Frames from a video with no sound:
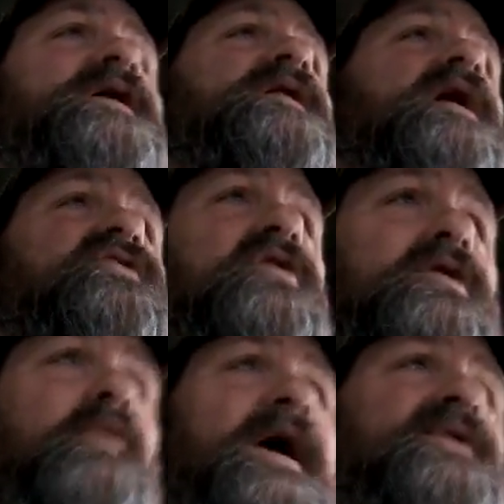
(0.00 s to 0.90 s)
in another
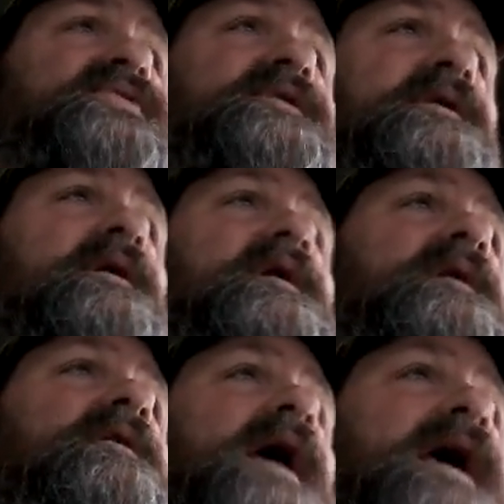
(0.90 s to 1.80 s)
request.
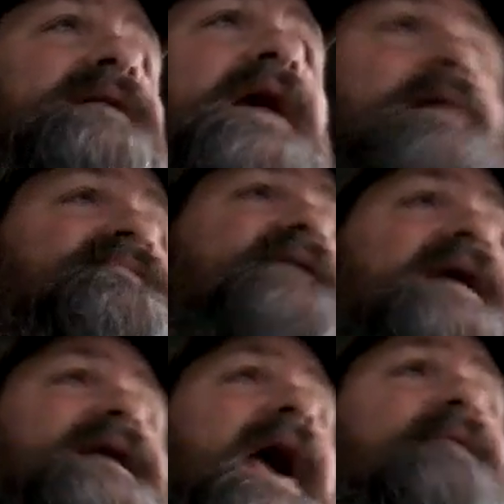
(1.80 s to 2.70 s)
And come to
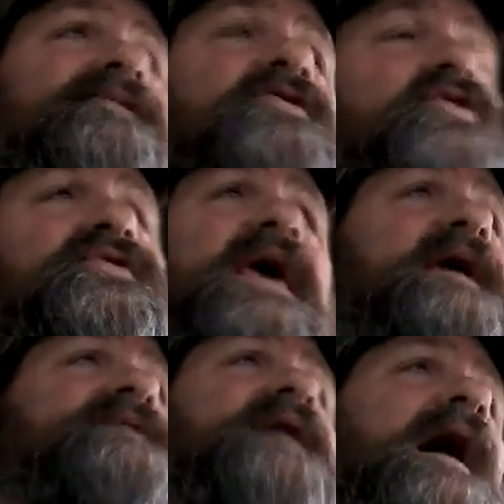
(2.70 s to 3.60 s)
find out, they're just
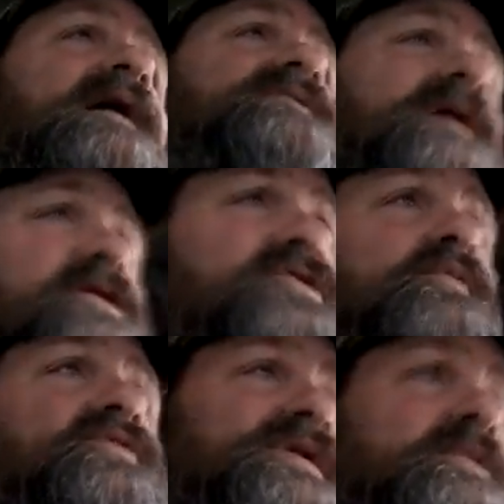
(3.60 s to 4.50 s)
kicking tires. They just want to